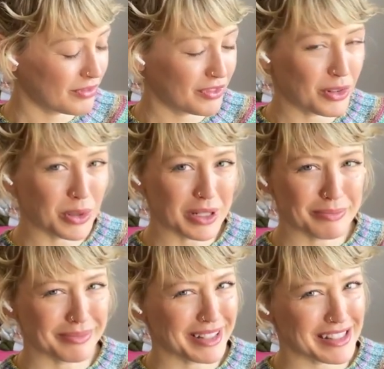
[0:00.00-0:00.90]
form.
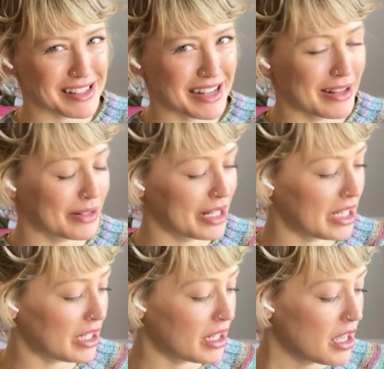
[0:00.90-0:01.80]
That's not
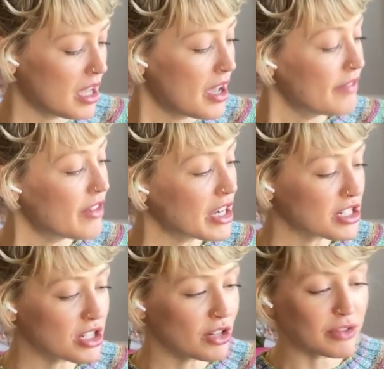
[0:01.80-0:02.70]
right.
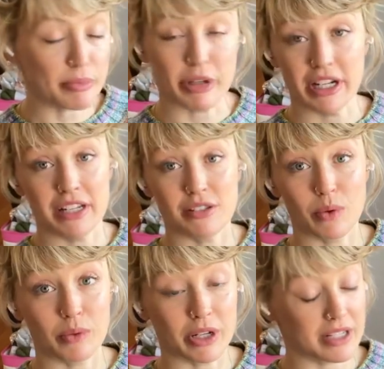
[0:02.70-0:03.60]
Function over pretty is
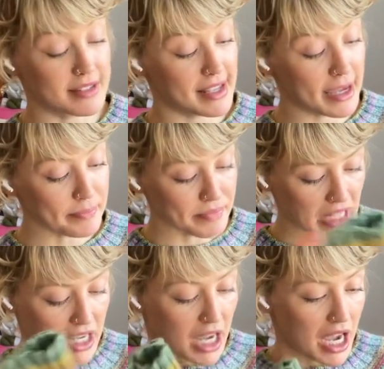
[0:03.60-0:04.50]
what we're gonna say.
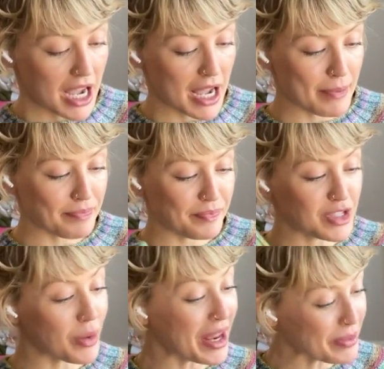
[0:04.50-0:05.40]
Um,
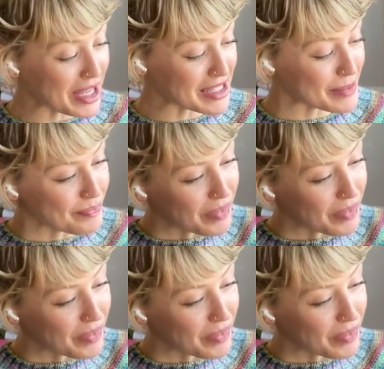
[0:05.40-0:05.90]
so anyways,